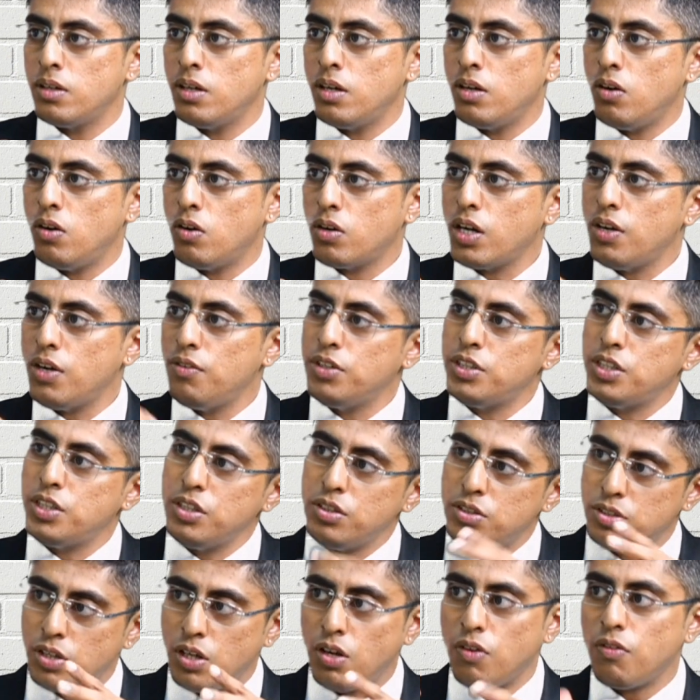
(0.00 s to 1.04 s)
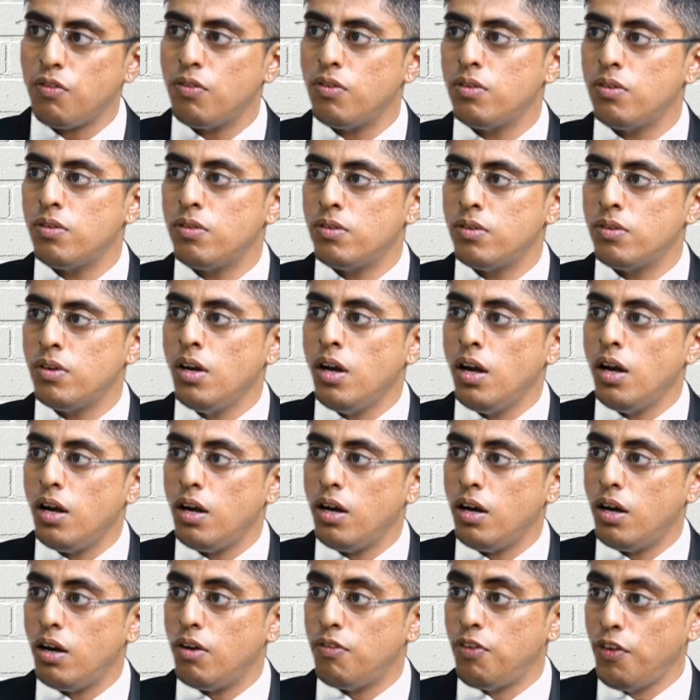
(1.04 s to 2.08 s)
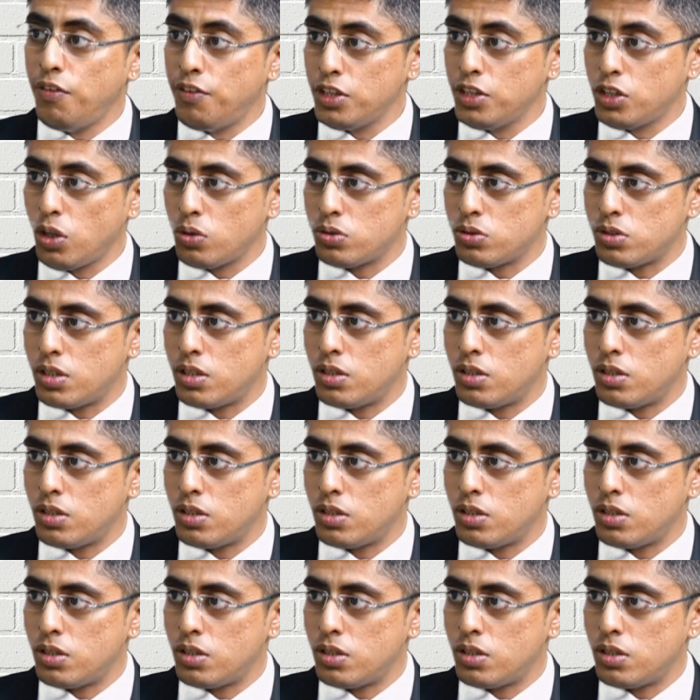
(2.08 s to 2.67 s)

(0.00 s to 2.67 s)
Okay, which is 50,000.